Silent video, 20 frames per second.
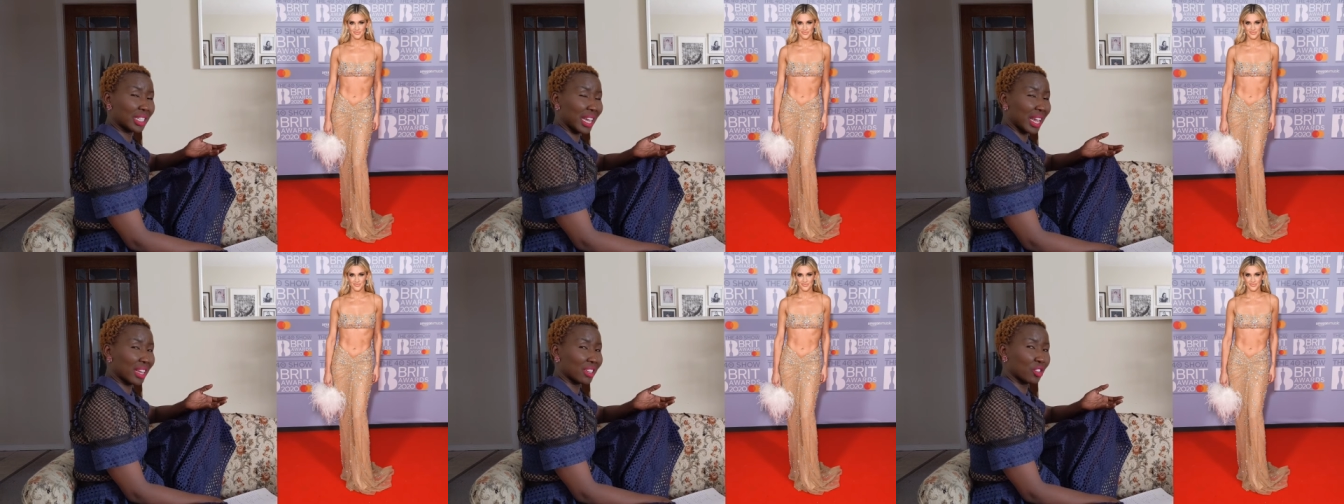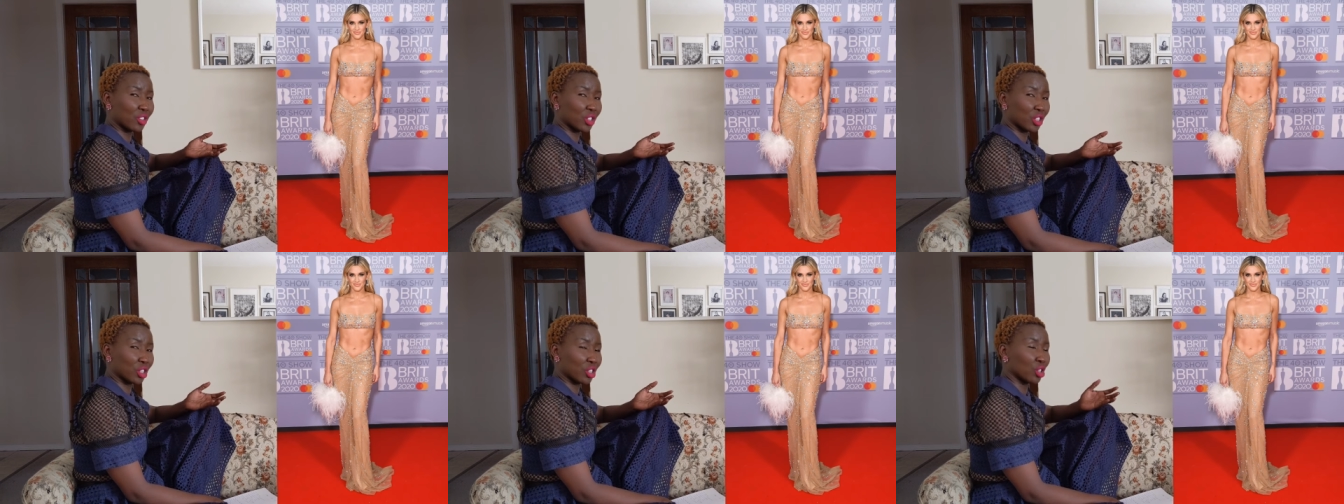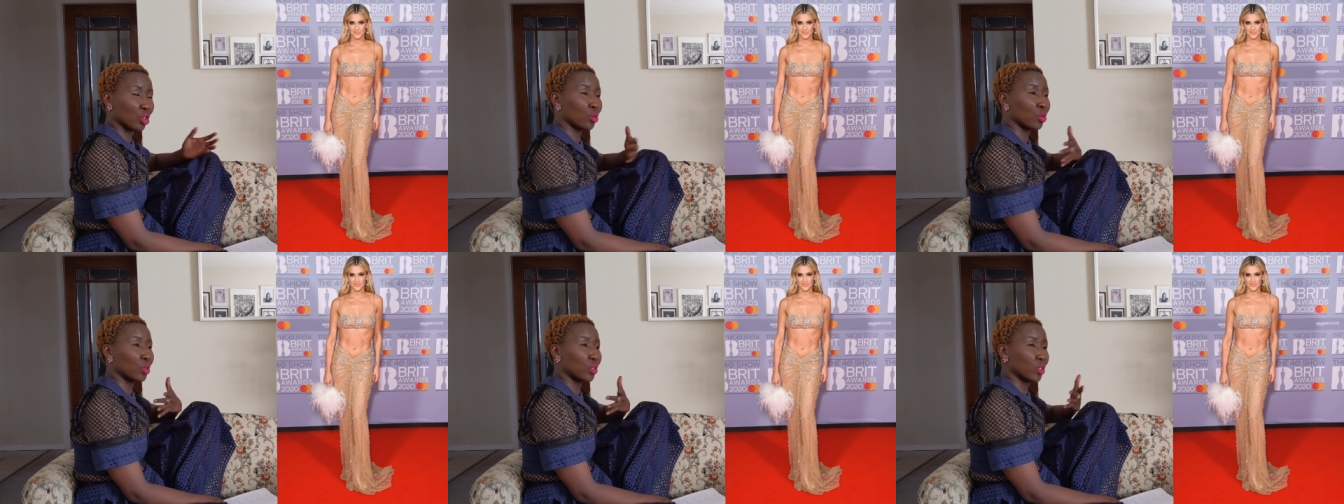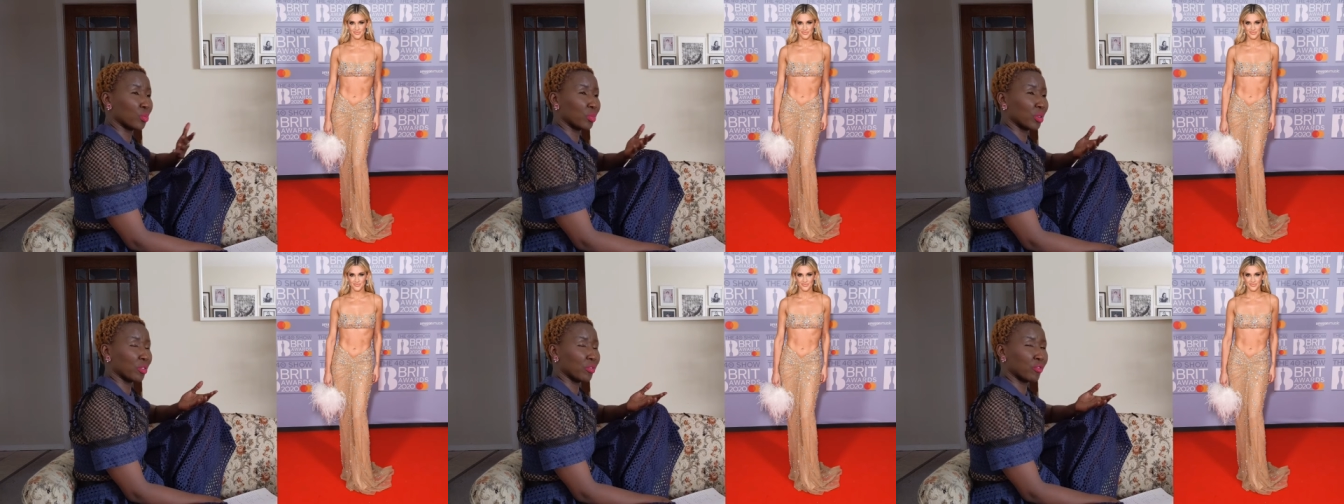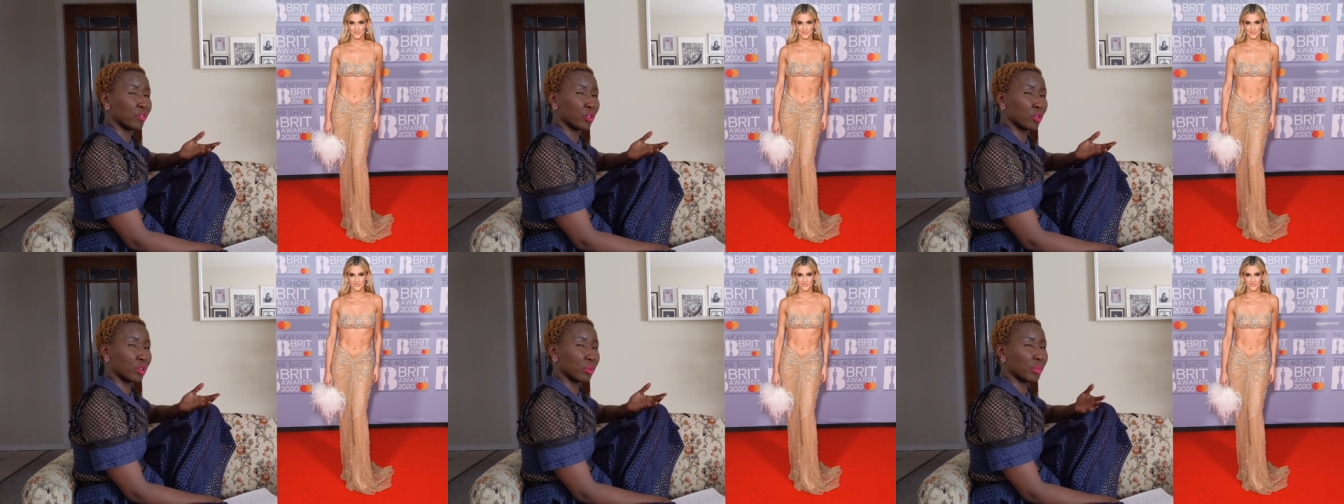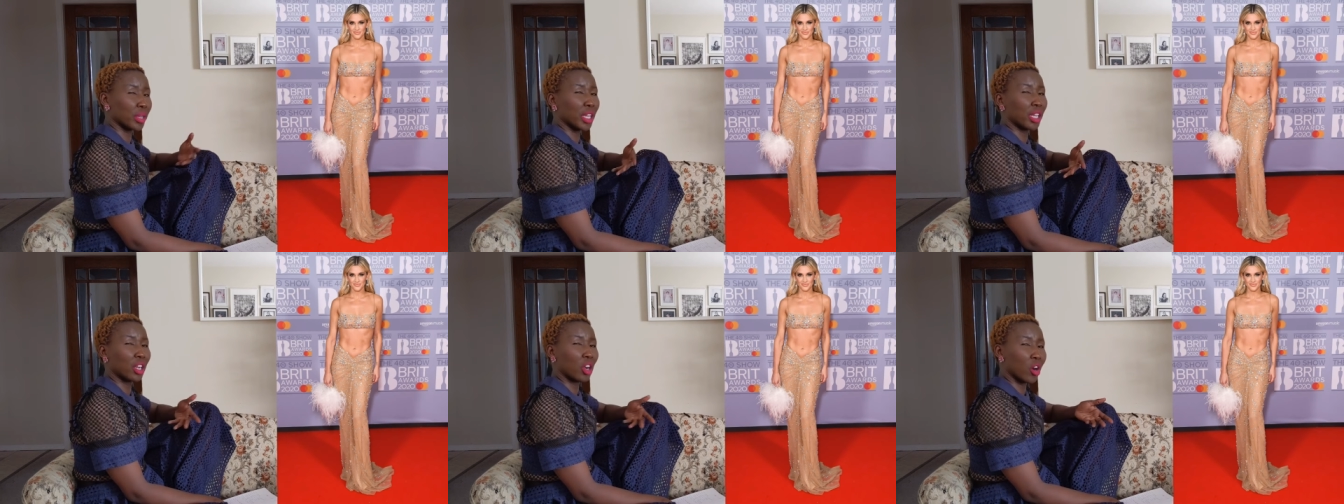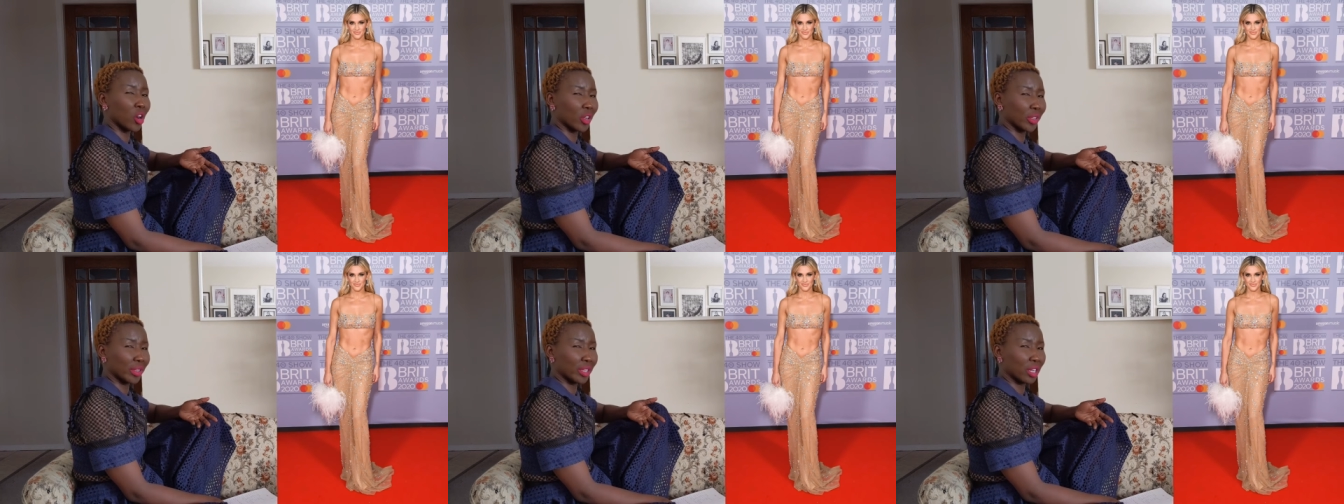dancer who's performing
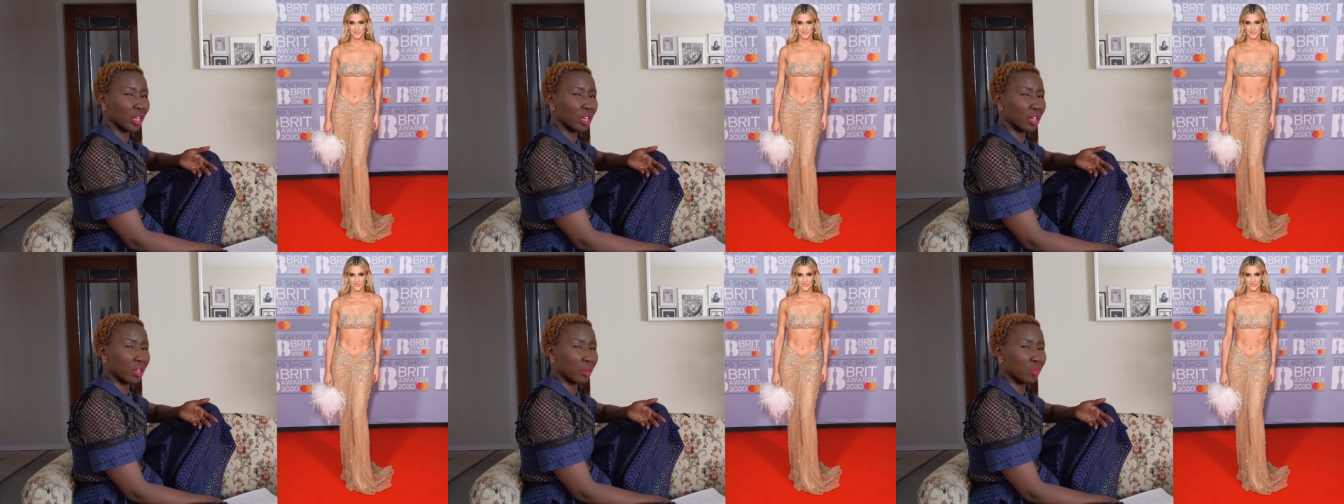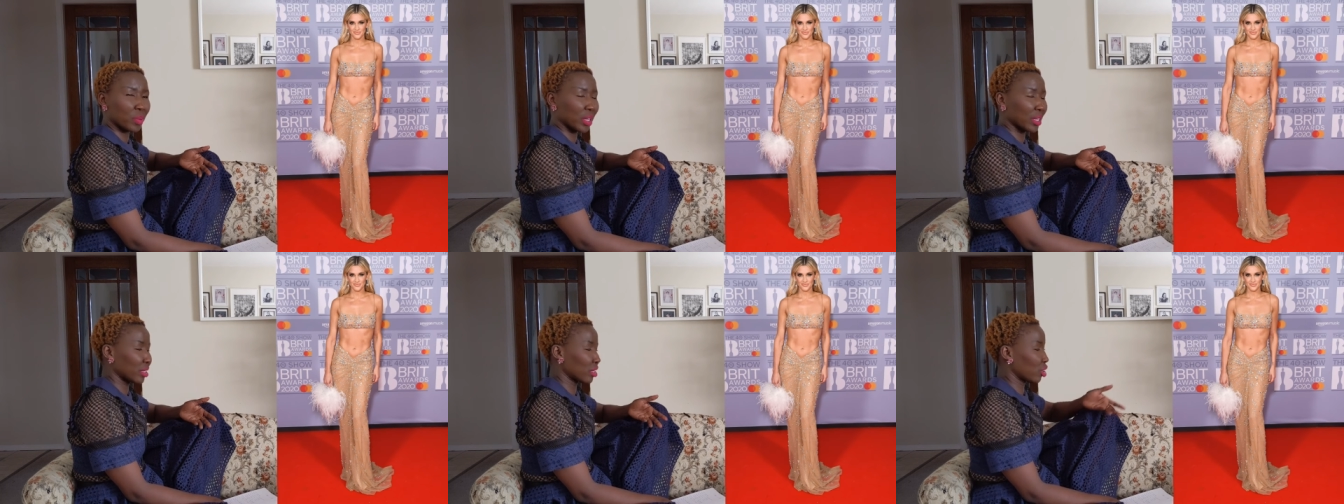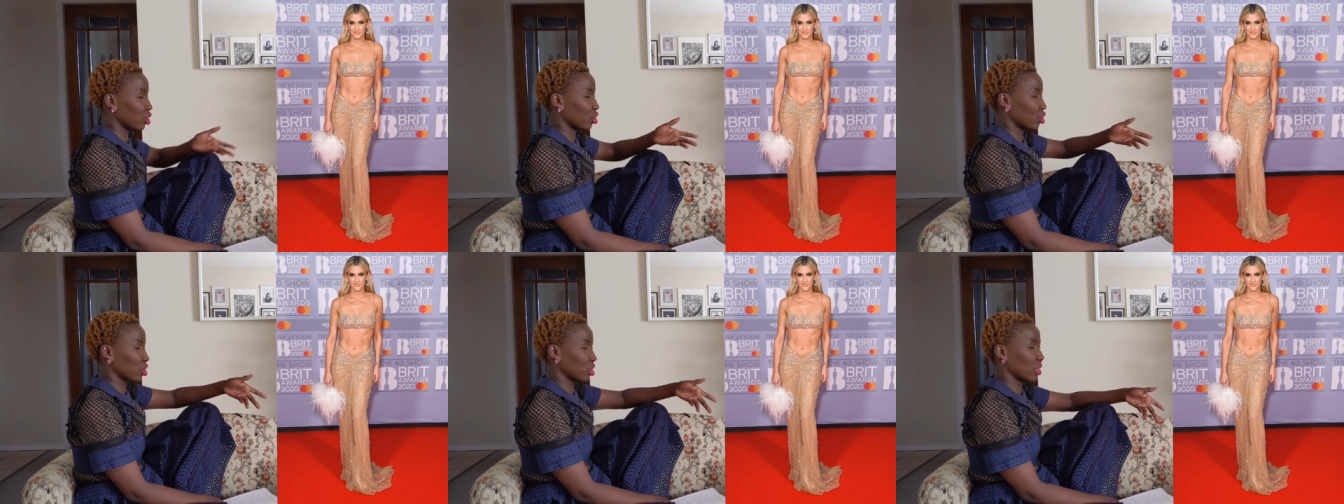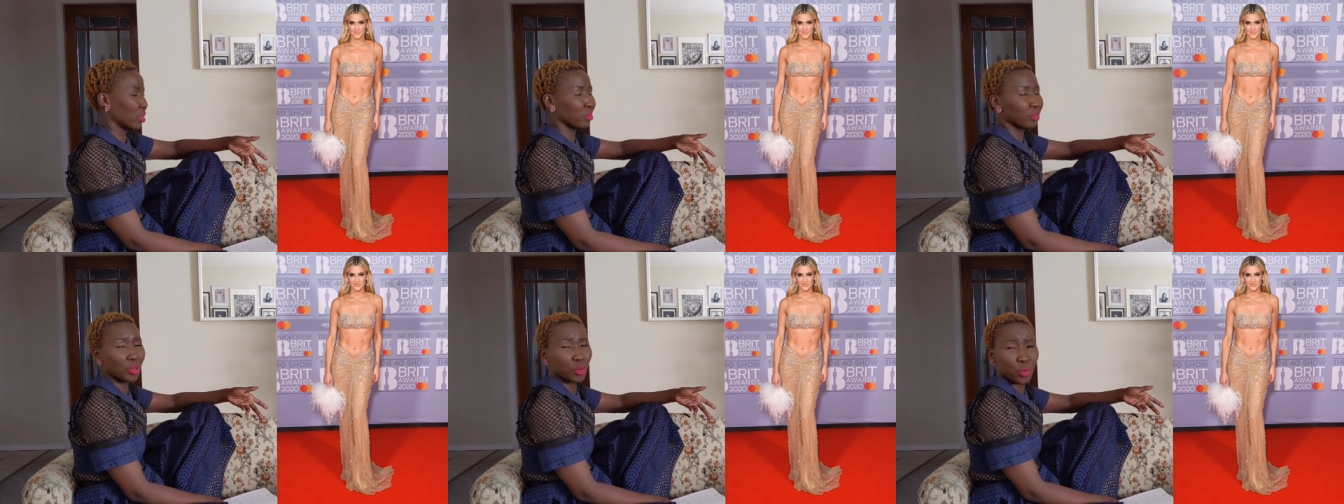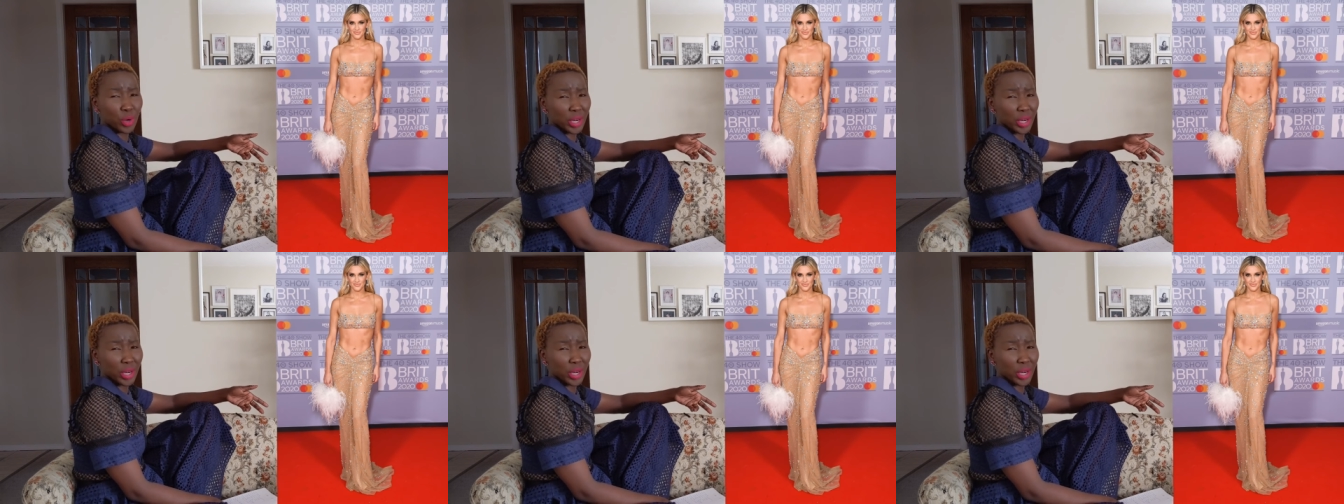on the carpet, you shouldn't be